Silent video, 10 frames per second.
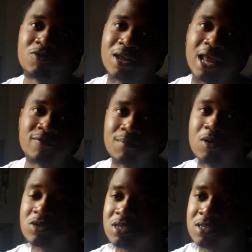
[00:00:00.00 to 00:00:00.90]
real life
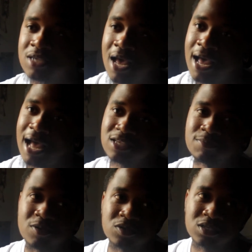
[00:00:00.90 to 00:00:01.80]
emotions, as
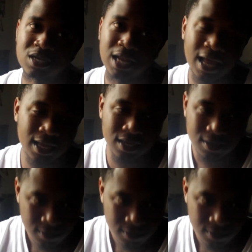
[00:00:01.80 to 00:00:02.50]
opposed to like,